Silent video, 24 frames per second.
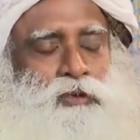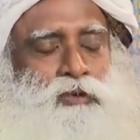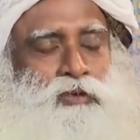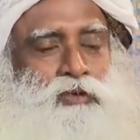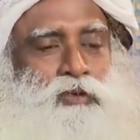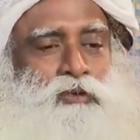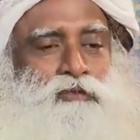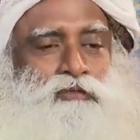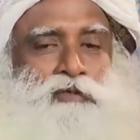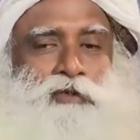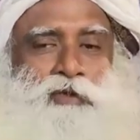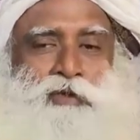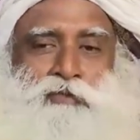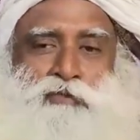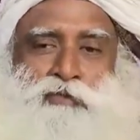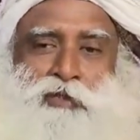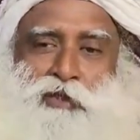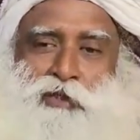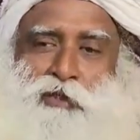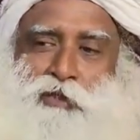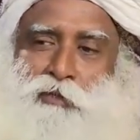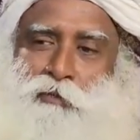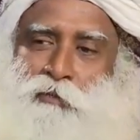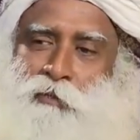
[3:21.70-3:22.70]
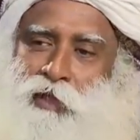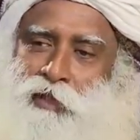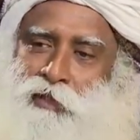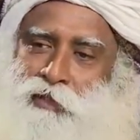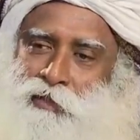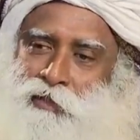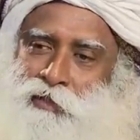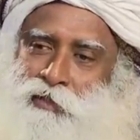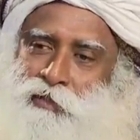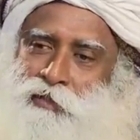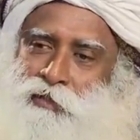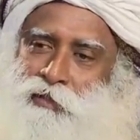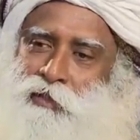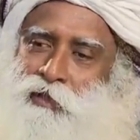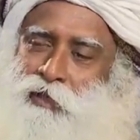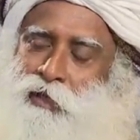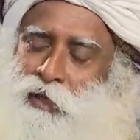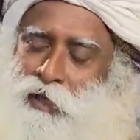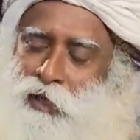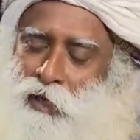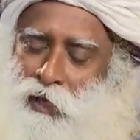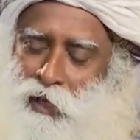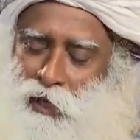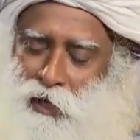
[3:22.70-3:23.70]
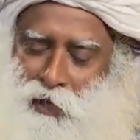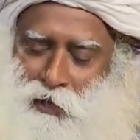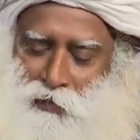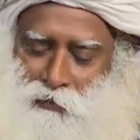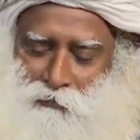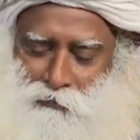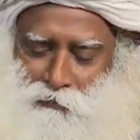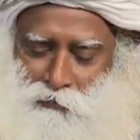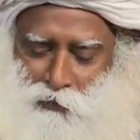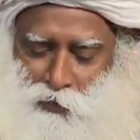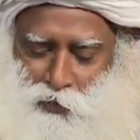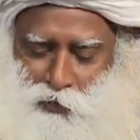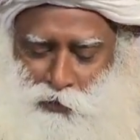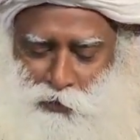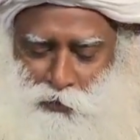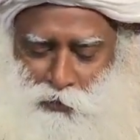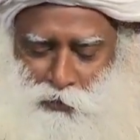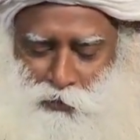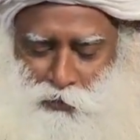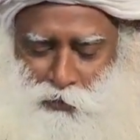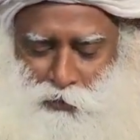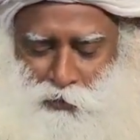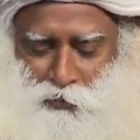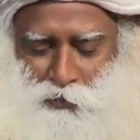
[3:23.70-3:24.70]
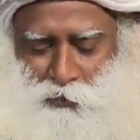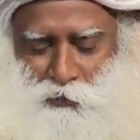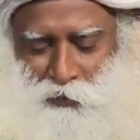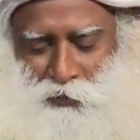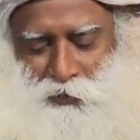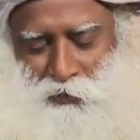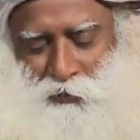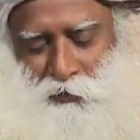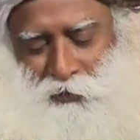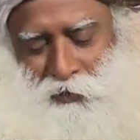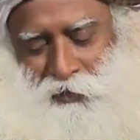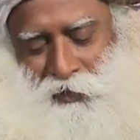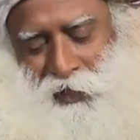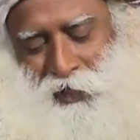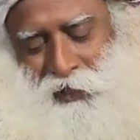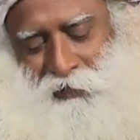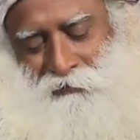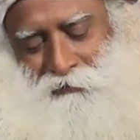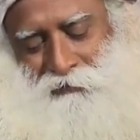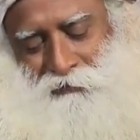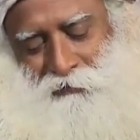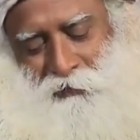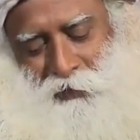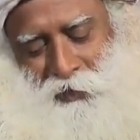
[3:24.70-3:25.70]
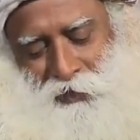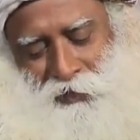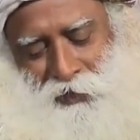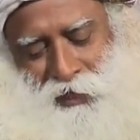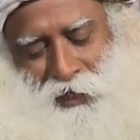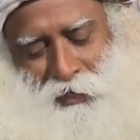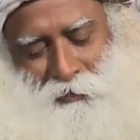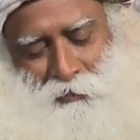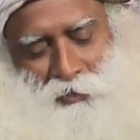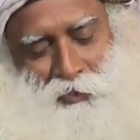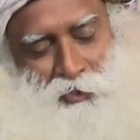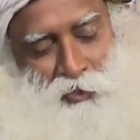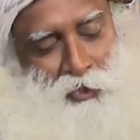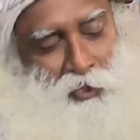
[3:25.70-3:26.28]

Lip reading: So for the winter months, how… what you should do with yourself, what time you